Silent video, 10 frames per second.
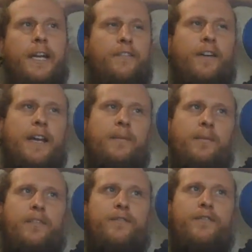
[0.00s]
if I
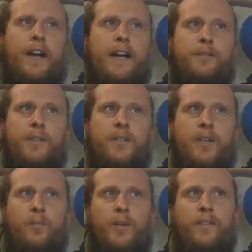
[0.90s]
am a friend with
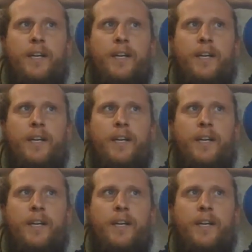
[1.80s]
someone,